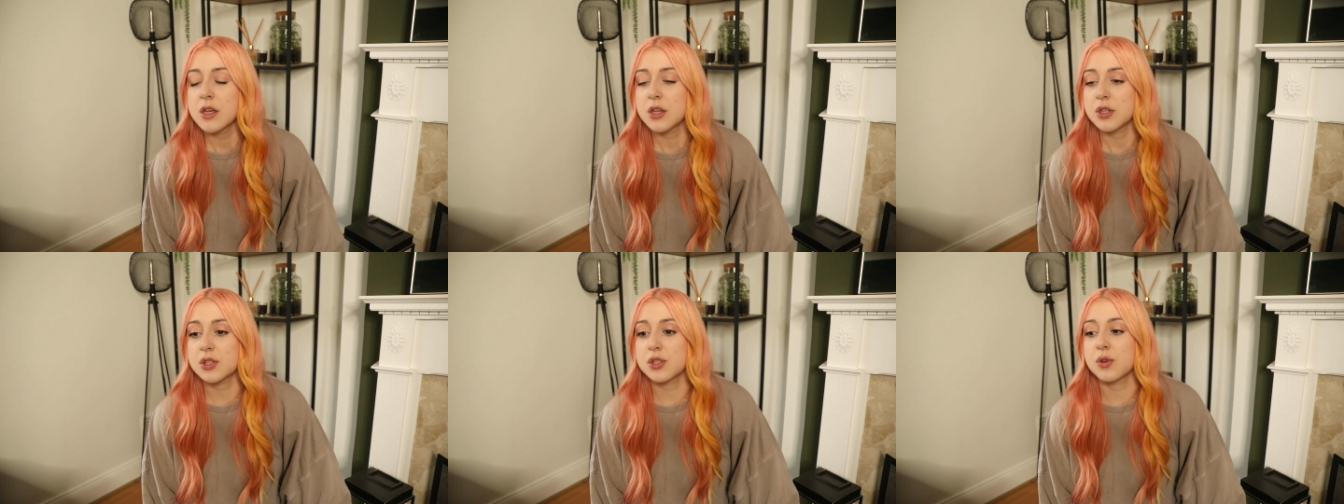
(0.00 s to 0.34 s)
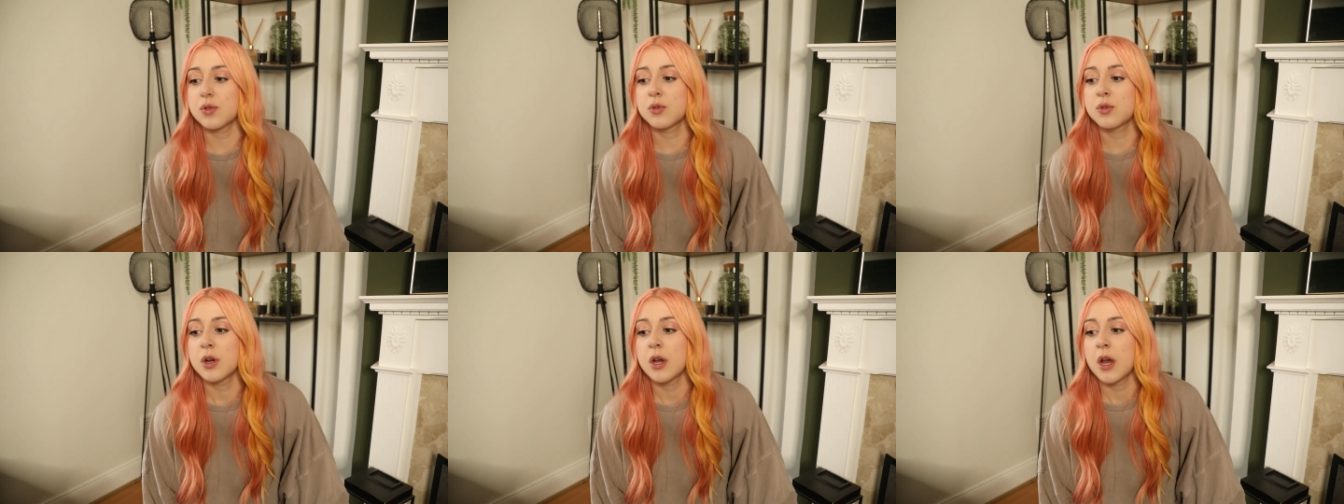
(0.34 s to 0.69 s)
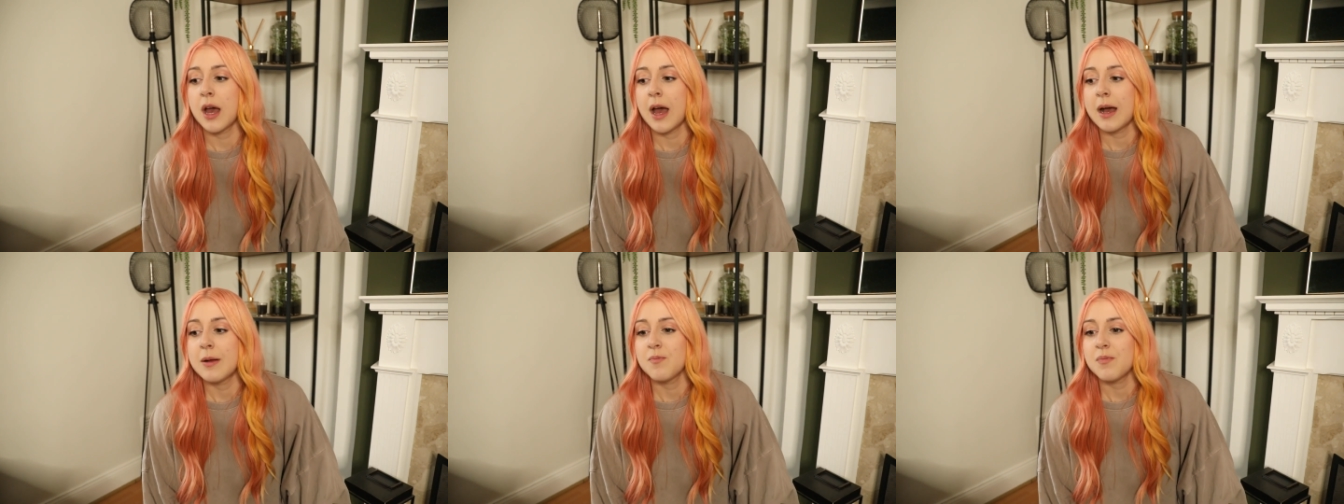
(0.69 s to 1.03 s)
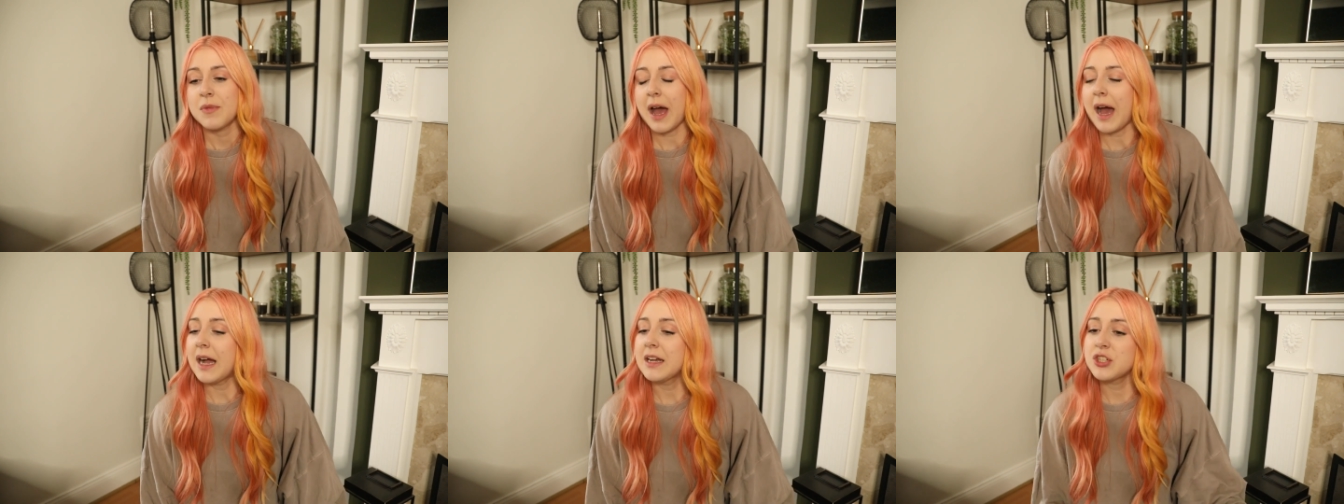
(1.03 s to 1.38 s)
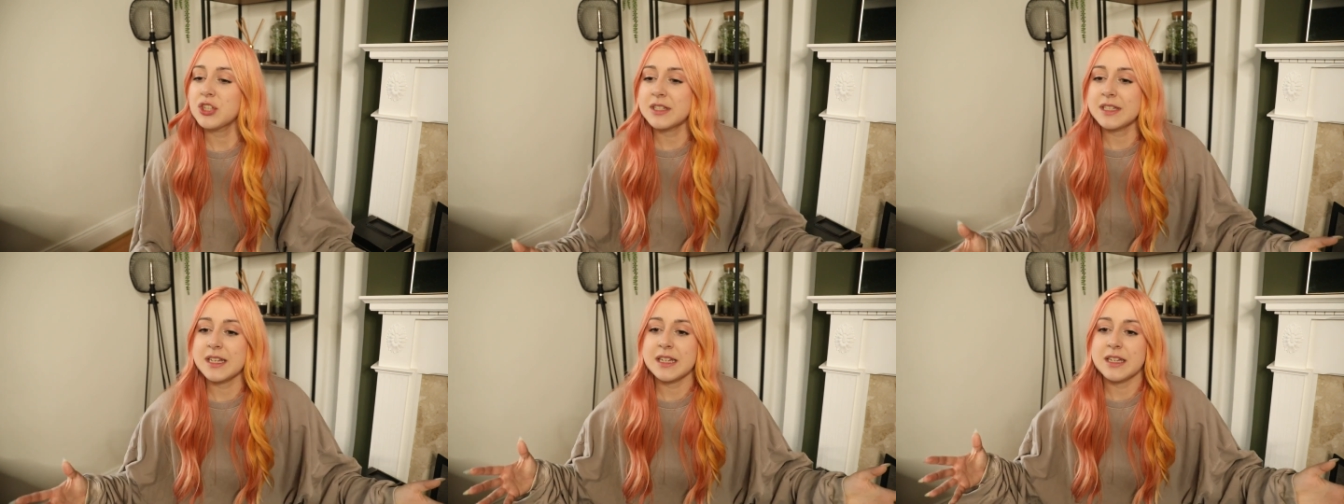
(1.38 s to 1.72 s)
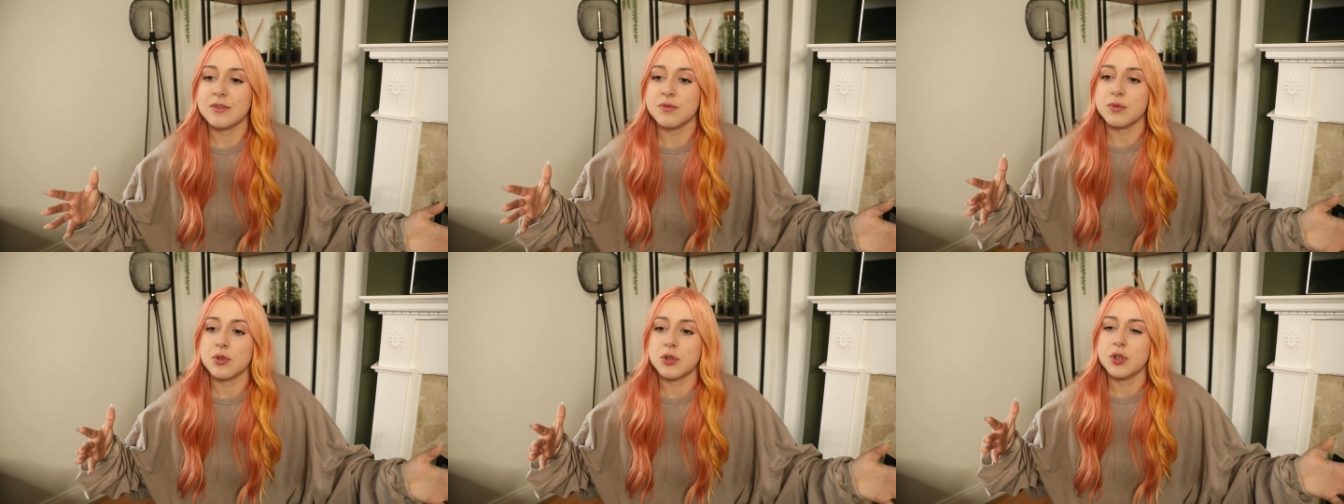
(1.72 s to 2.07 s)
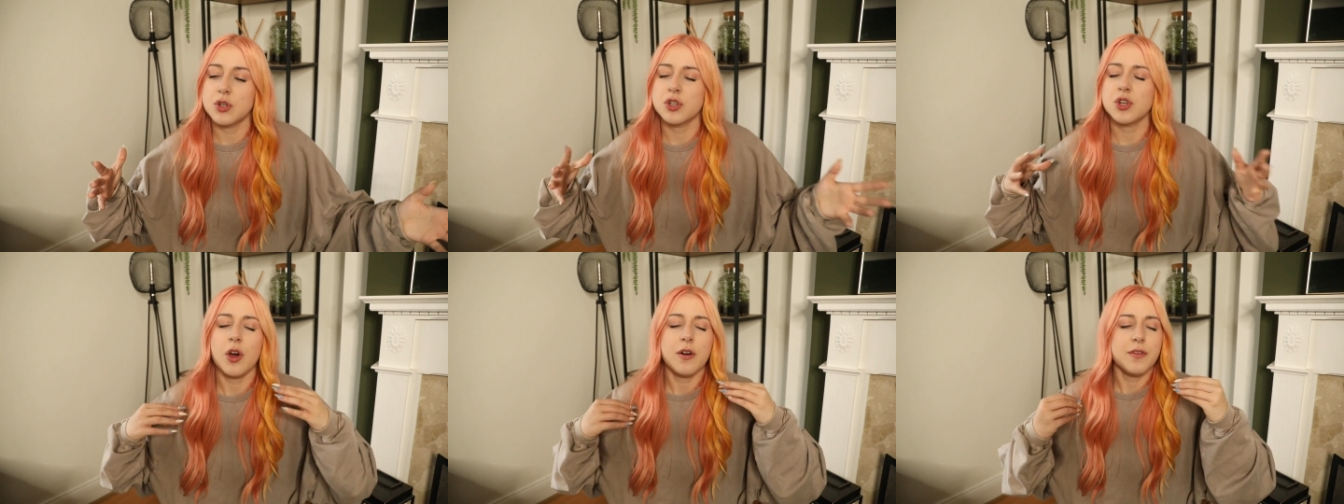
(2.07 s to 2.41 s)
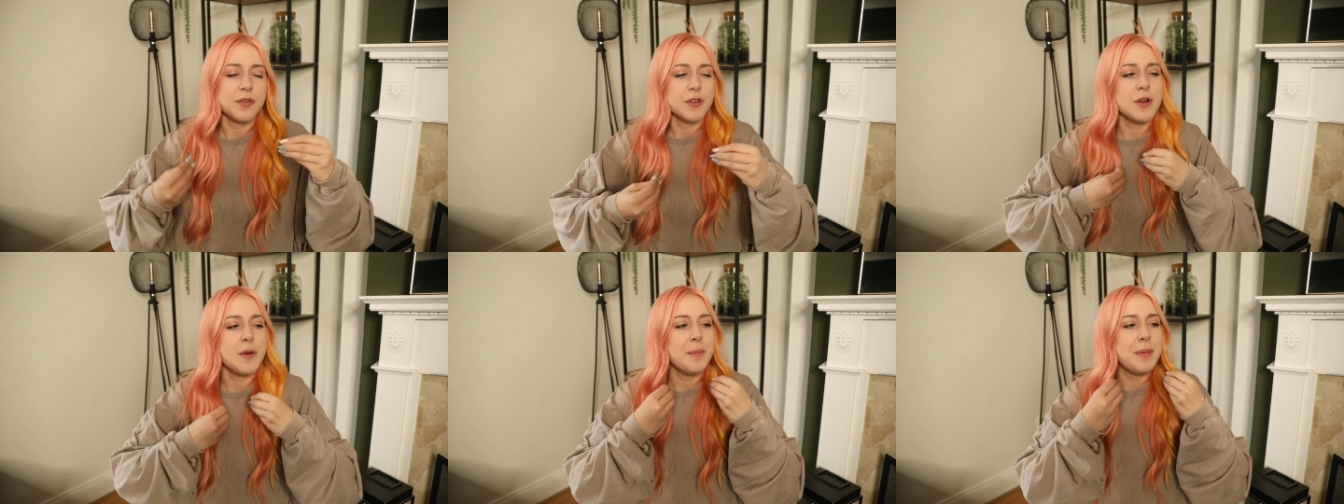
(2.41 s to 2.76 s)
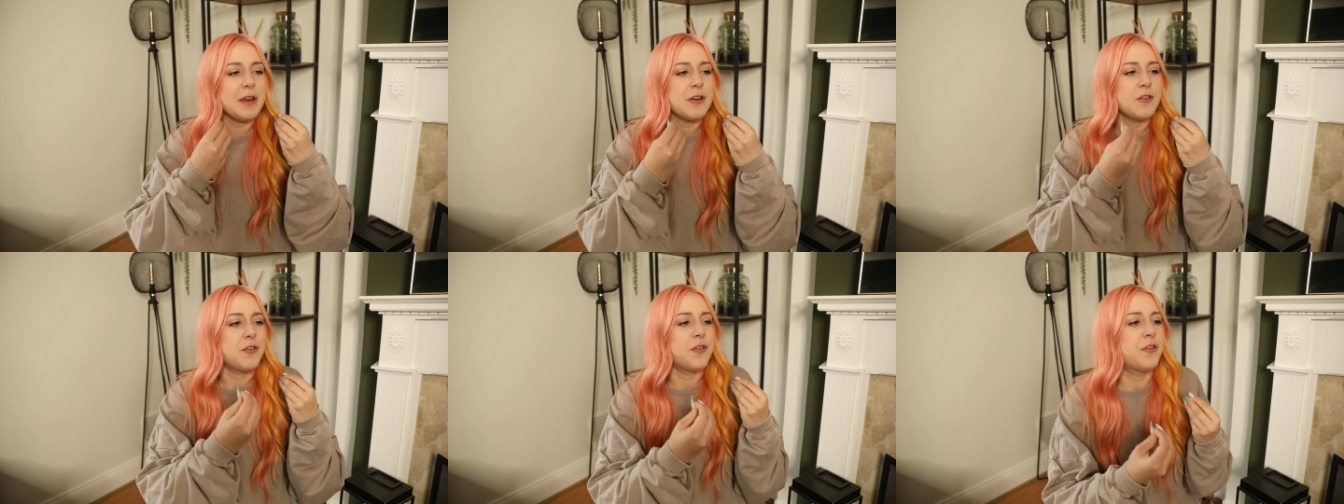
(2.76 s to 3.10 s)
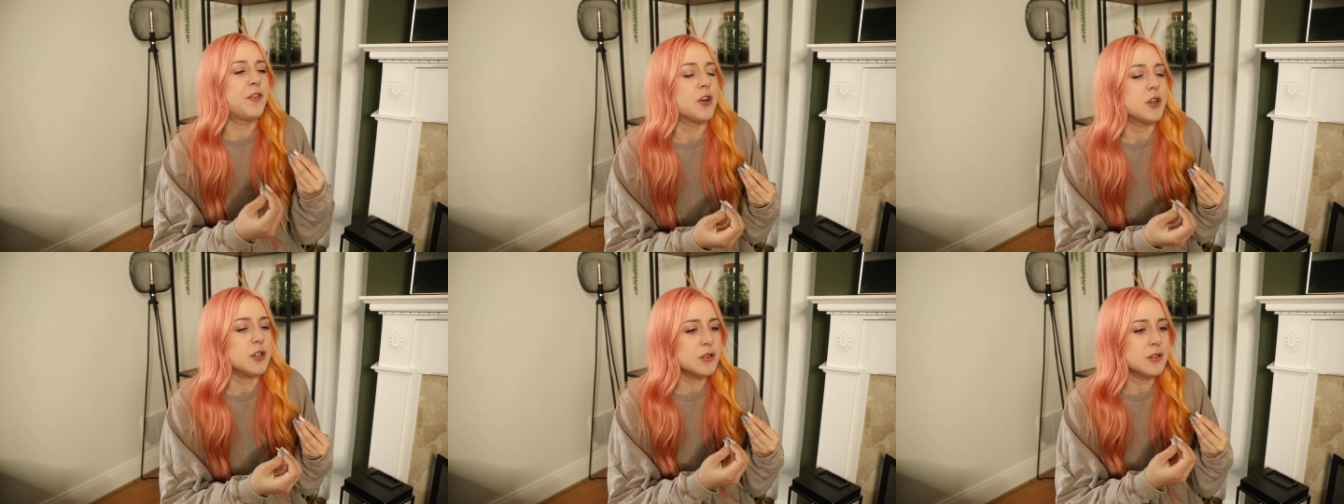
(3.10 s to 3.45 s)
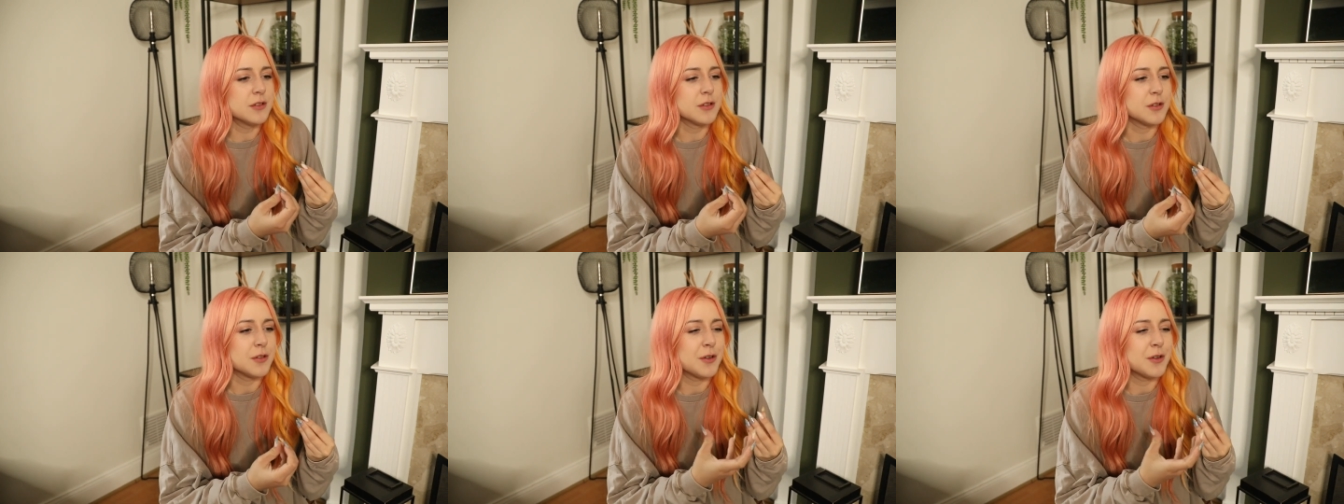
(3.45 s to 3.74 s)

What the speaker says: So I just did it, not for a bit of fun,